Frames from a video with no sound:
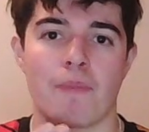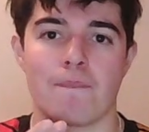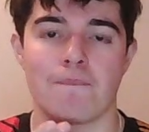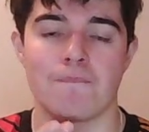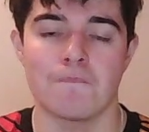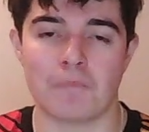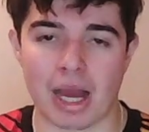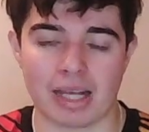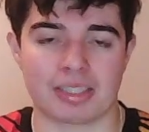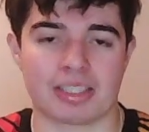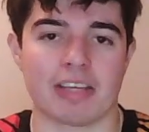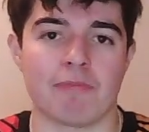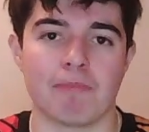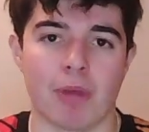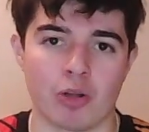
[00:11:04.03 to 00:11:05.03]

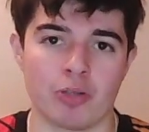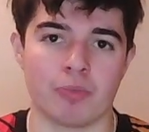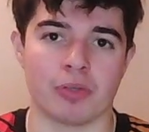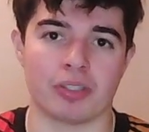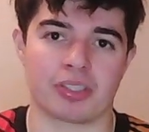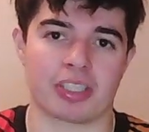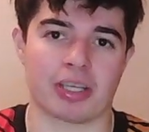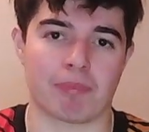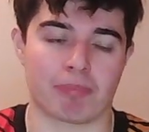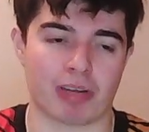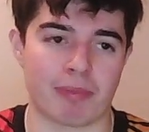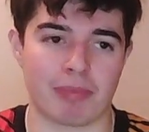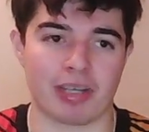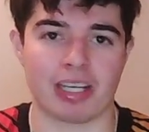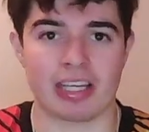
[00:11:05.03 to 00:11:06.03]
massive moments in
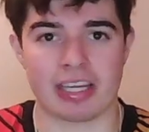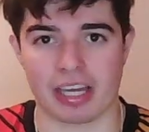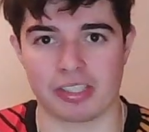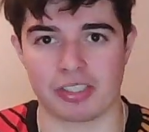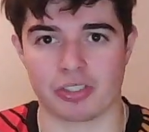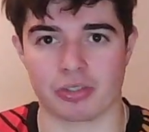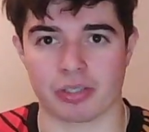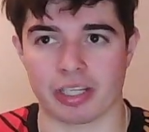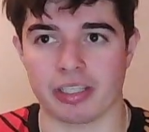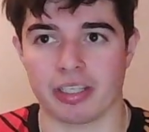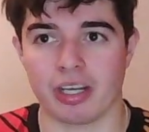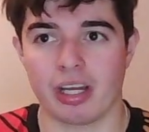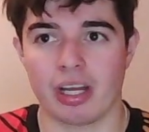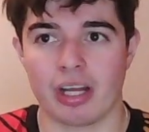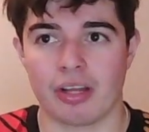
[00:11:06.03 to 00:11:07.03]
Premier League history.
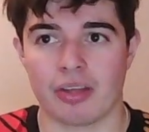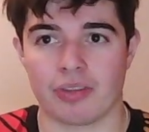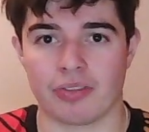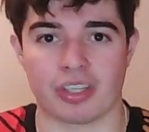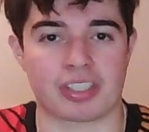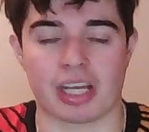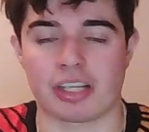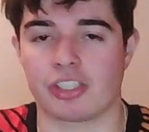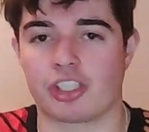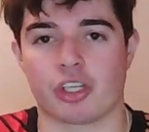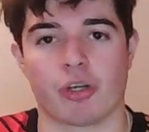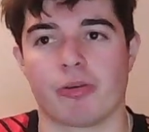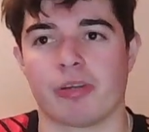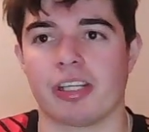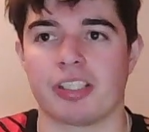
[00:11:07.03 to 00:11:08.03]
The
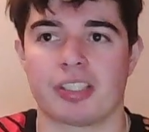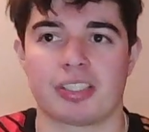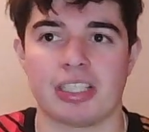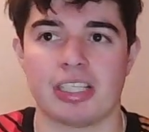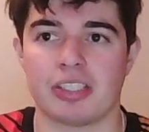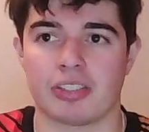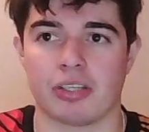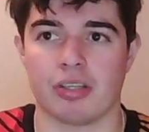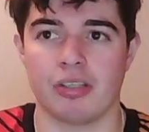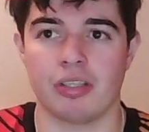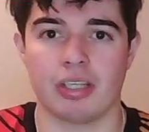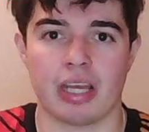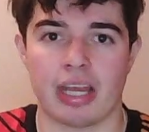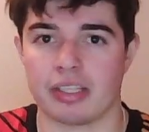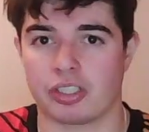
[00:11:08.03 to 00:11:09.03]
Centurion season
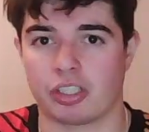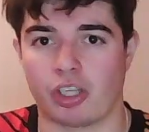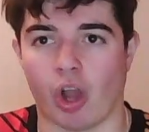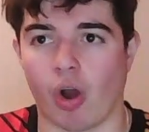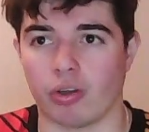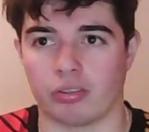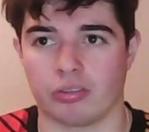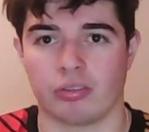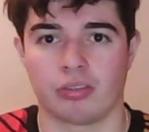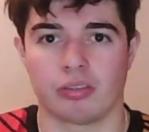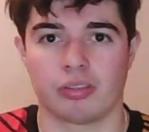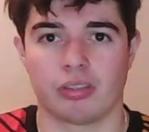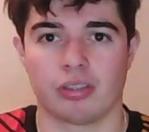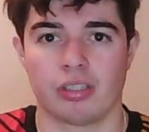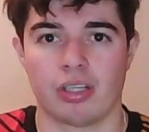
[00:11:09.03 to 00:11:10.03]
is gone.
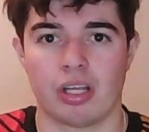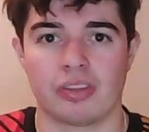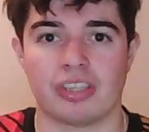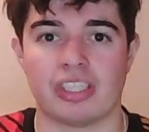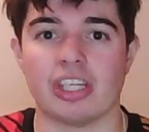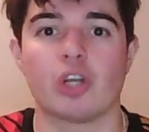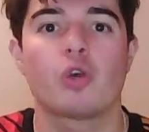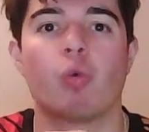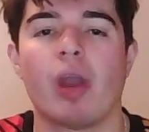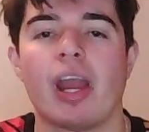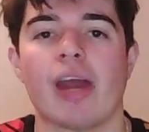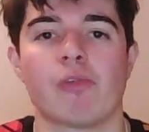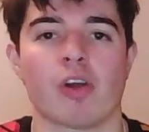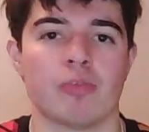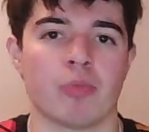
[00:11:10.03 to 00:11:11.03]
The
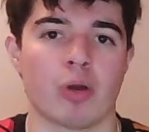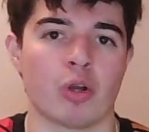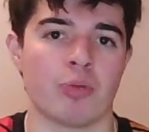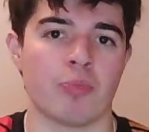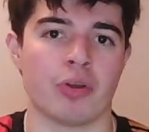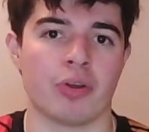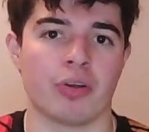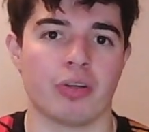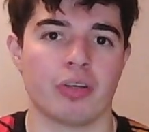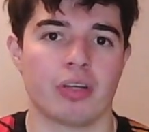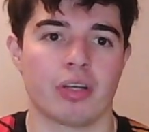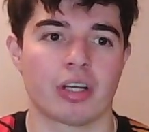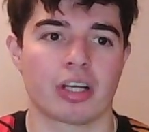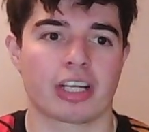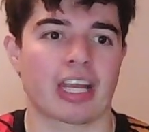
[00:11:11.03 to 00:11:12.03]
Aguero moment
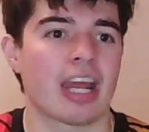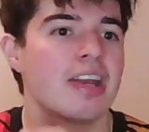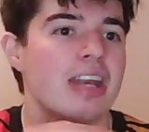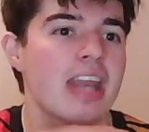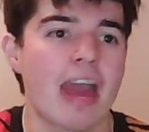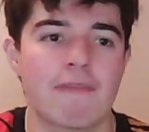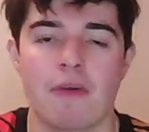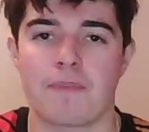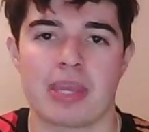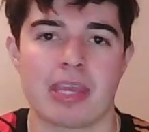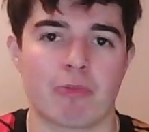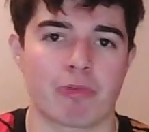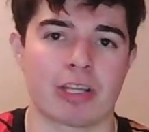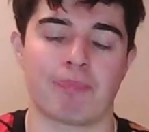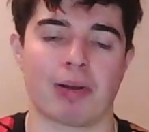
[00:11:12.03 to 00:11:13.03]
can never be
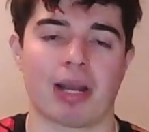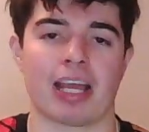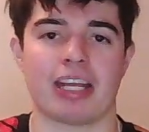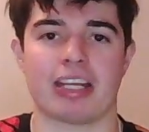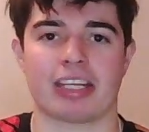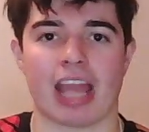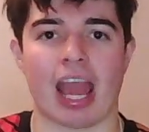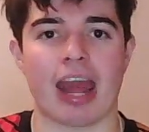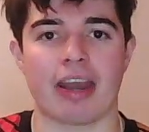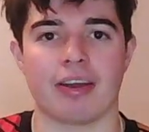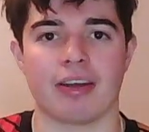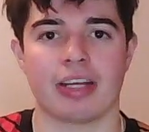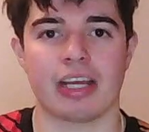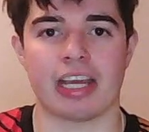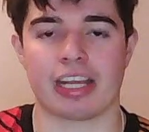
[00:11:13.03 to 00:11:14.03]
replayed again.
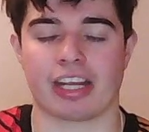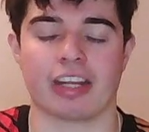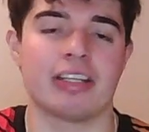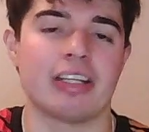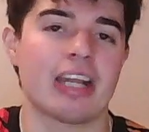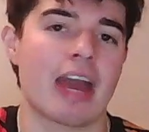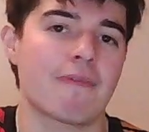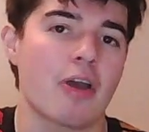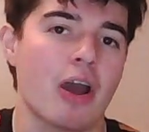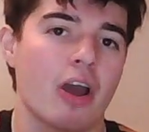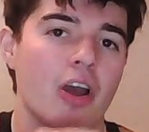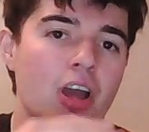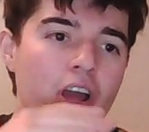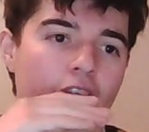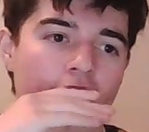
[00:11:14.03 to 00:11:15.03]
It can never
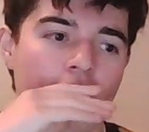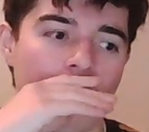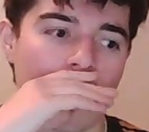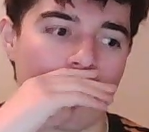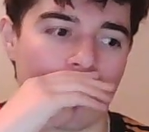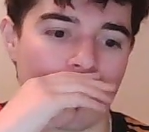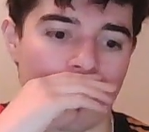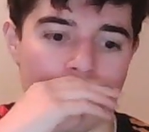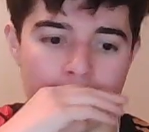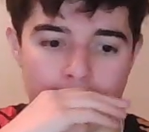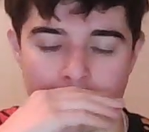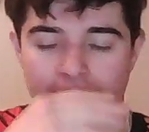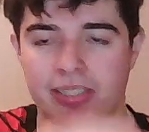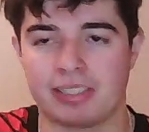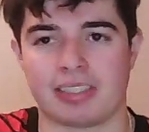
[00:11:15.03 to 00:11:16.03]

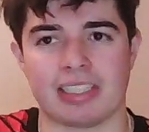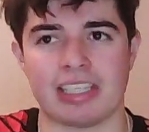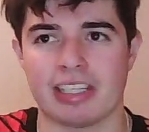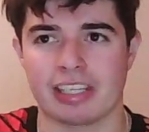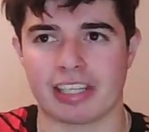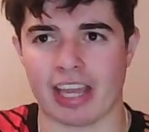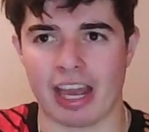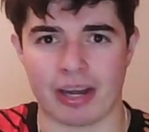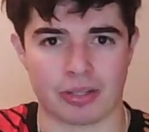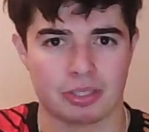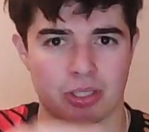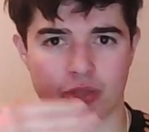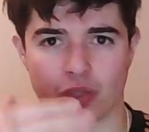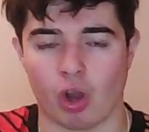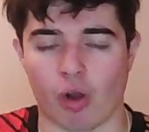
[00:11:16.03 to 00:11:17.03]
be seen again as a
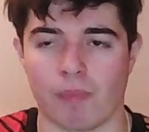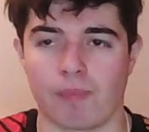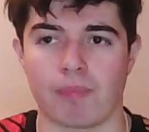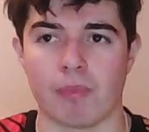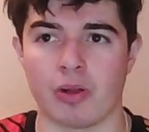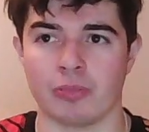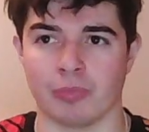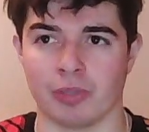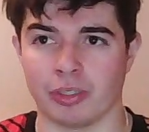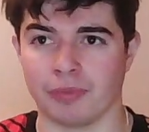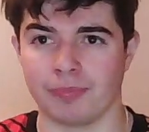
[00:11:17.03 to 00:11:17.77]
top moment,